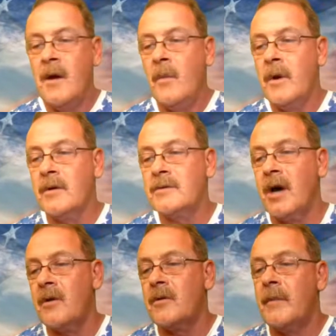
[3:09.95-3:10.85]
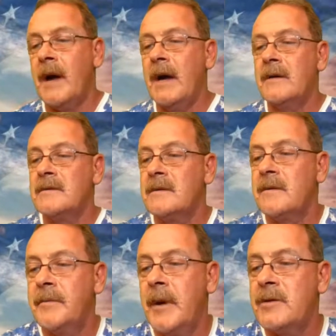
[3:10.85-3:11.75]
We're going to talk about
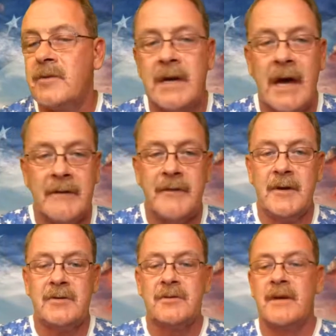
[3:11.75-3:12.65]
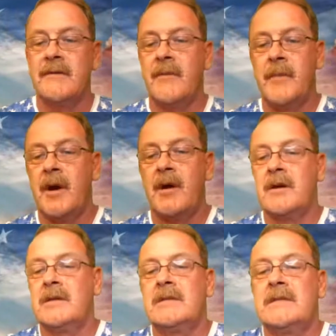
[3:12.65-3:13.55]
Patriot Catfishers of
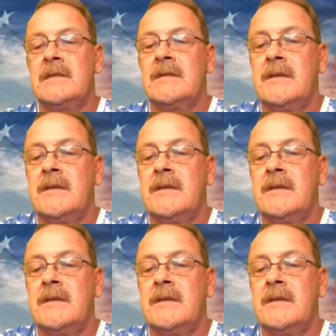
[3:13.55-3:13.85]
America's